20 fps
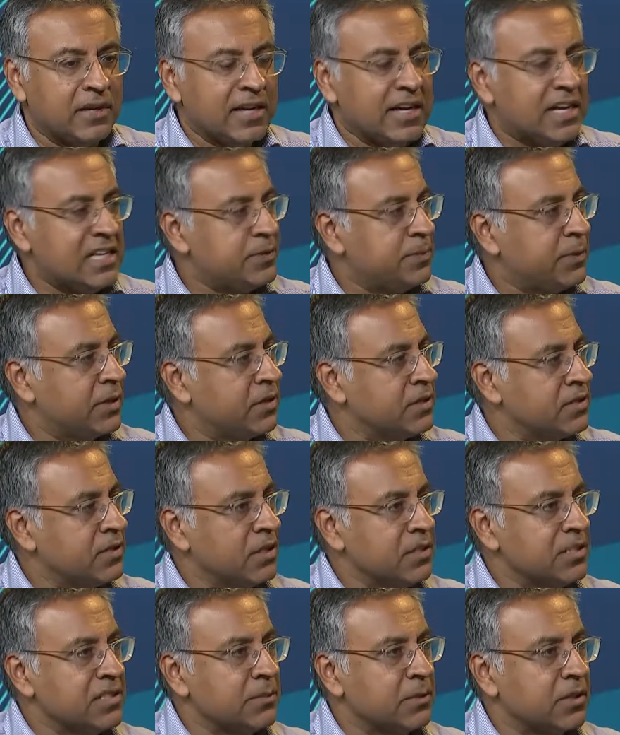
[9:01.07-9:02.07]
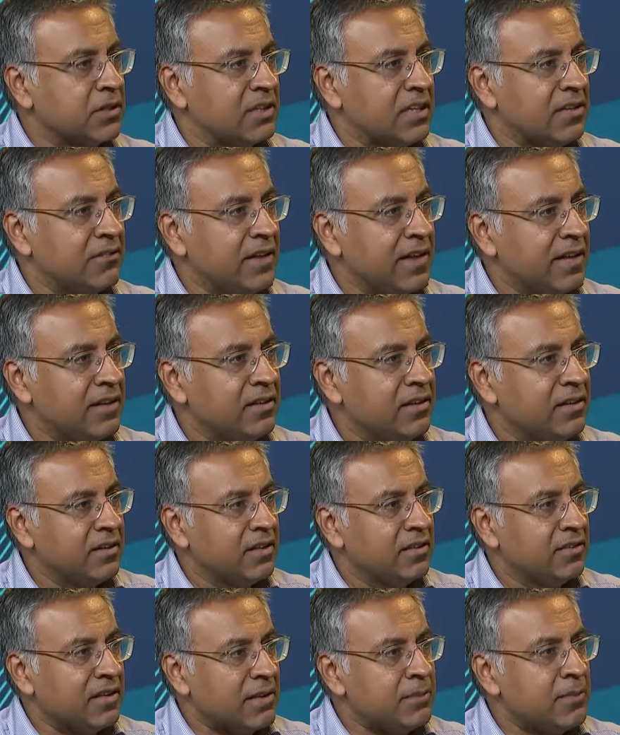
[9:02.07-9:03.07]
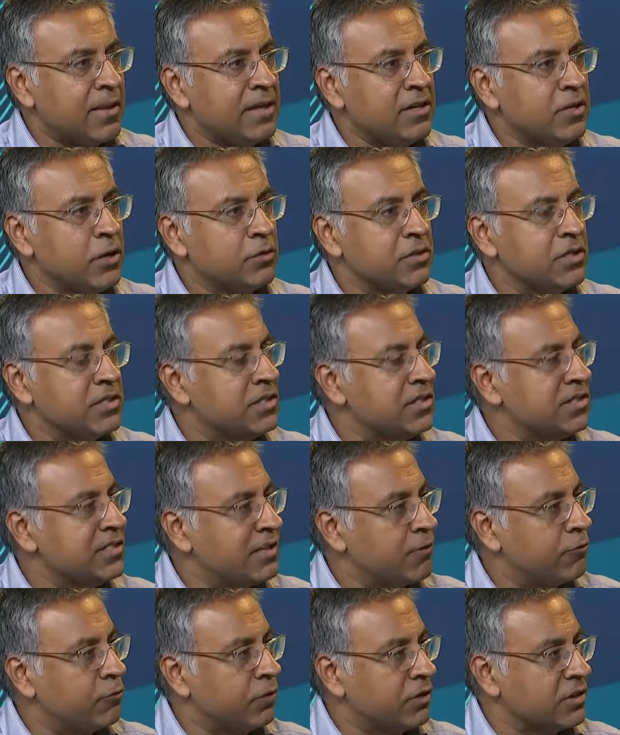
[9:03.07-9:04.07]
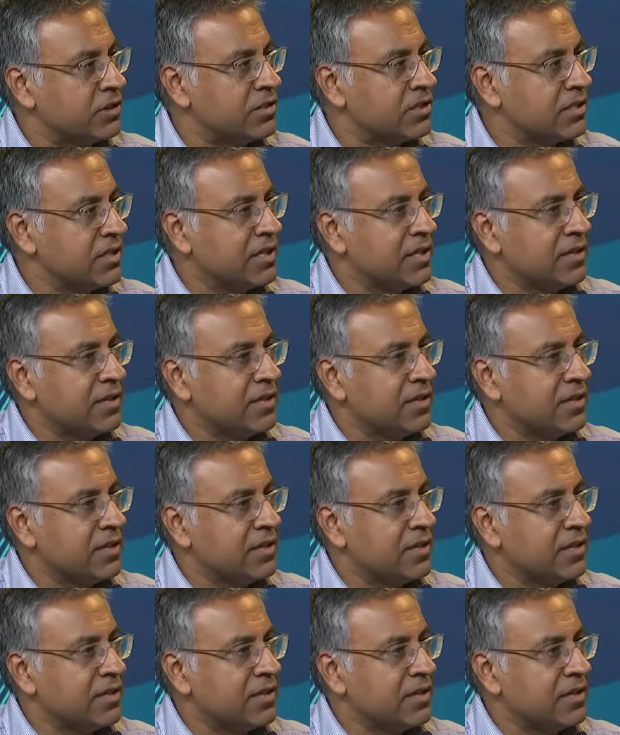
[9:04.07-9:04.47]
it's because ultimately then they may notice a difference.